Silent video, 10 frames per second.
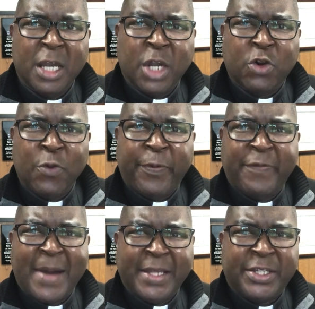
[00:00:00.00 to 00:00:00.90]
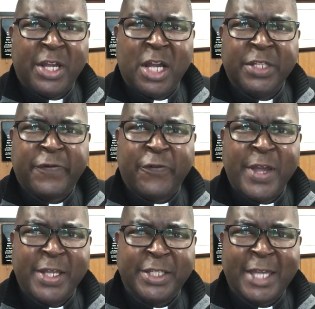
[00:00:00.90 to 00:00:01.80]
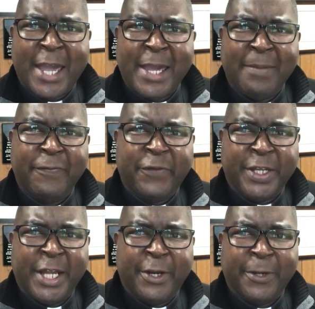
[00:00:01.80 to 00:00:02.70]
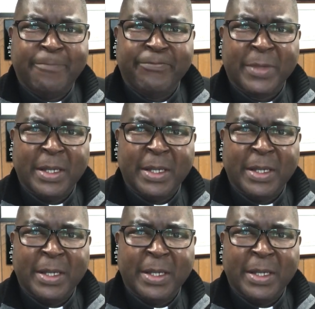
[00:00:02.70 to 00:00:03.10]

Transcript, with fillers: a group of my son's friends came for dinner.